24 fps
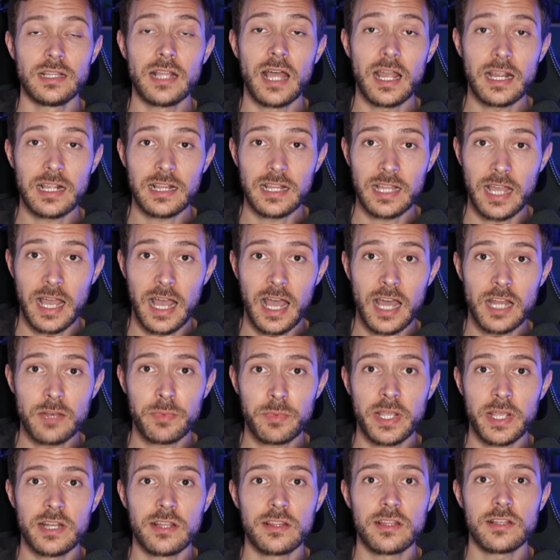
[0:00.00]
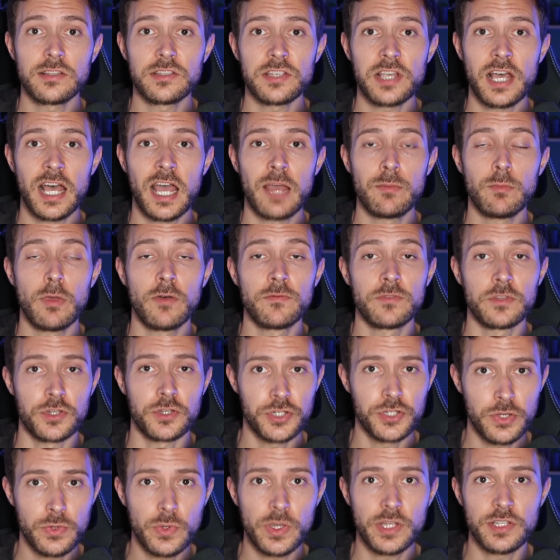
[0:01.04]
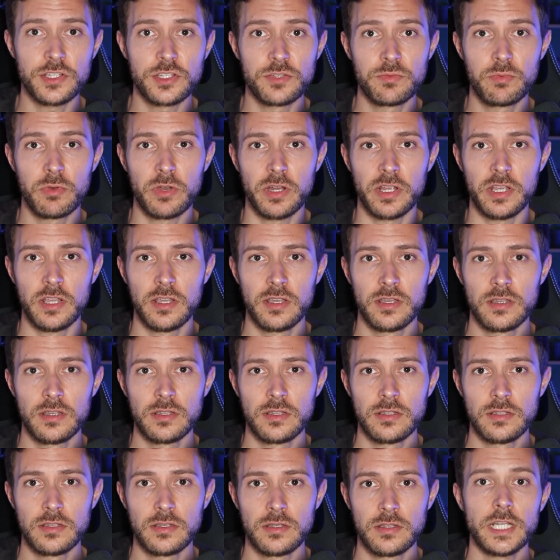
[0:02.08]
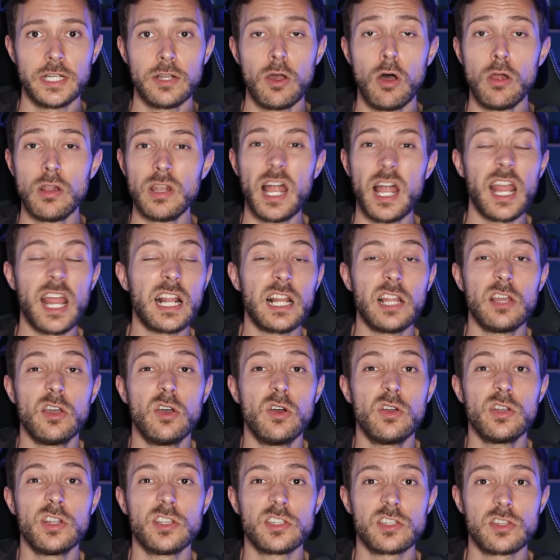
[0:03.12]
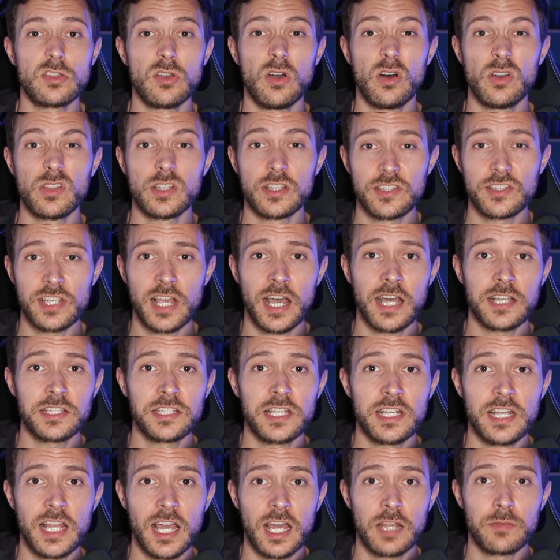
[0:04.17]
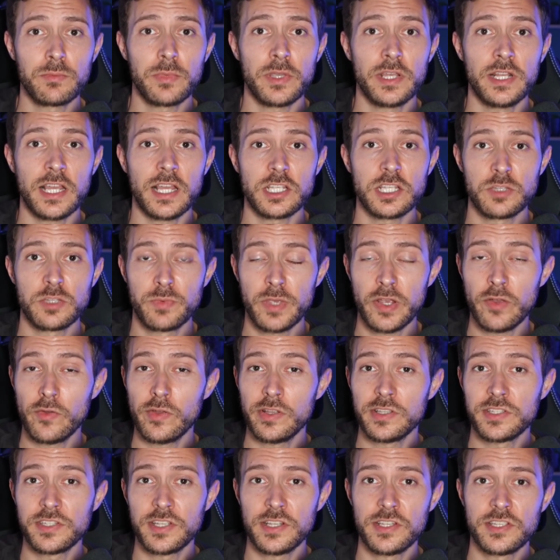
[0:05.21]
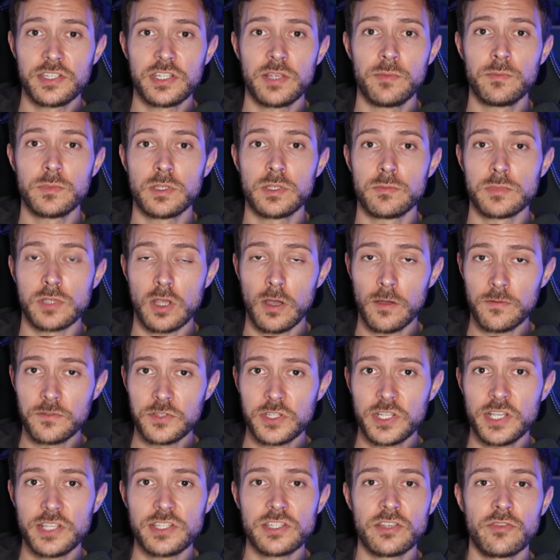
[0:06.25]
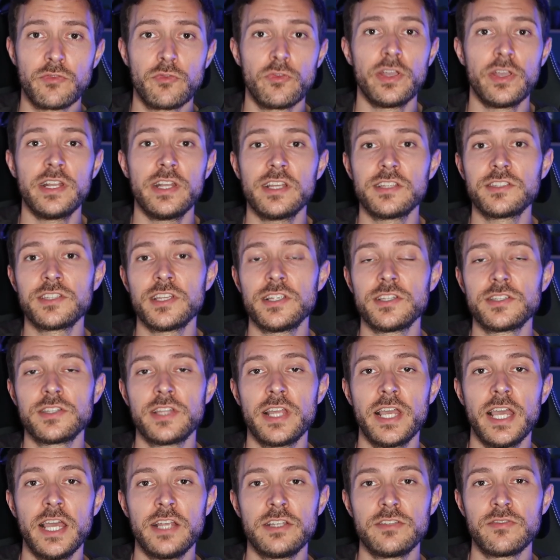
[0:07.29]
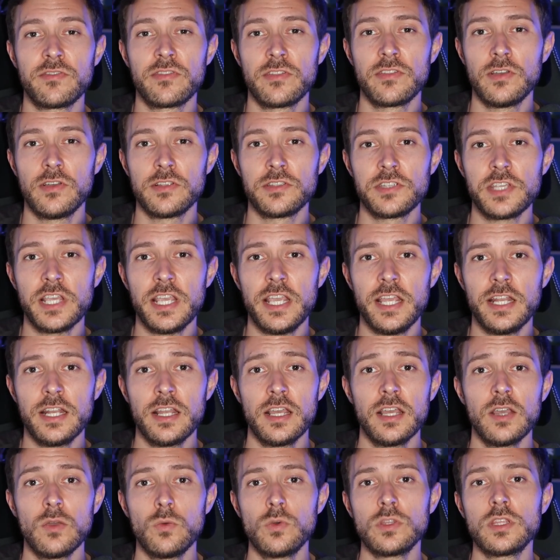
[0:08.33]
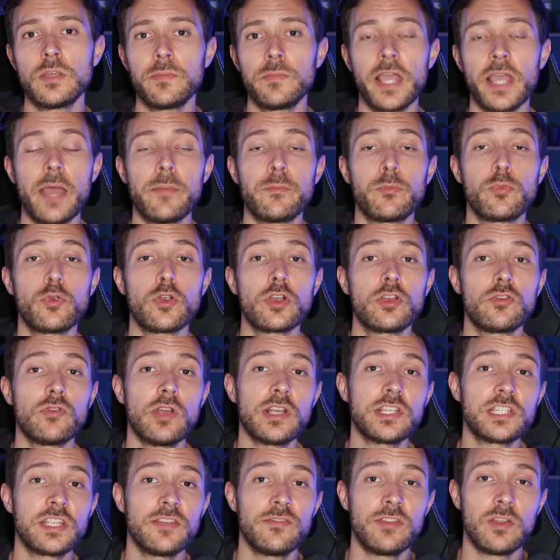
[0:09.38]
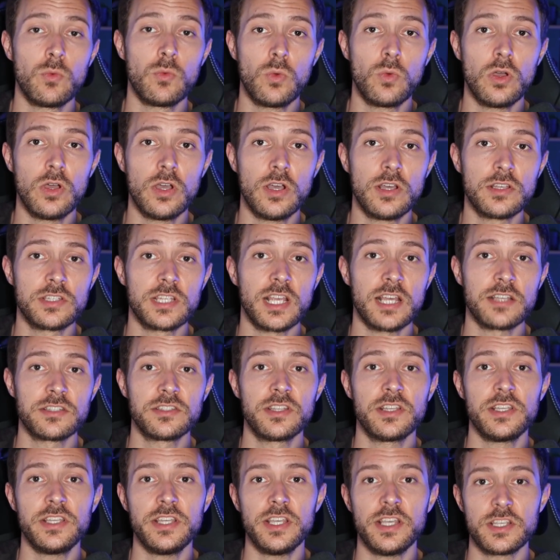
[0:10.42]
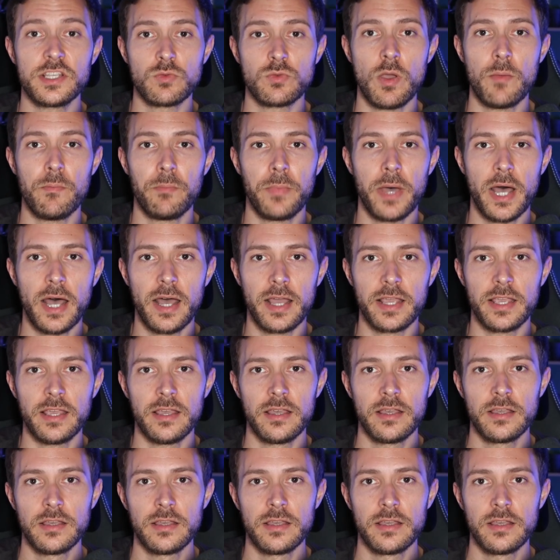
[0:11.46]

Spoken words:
likely had been at the time of the shooting spree. In all likelihood, it's thought that Sartin had been experiencing symptoms of schizophrenia since the age of 13, with them getting progressively worse as the years went by.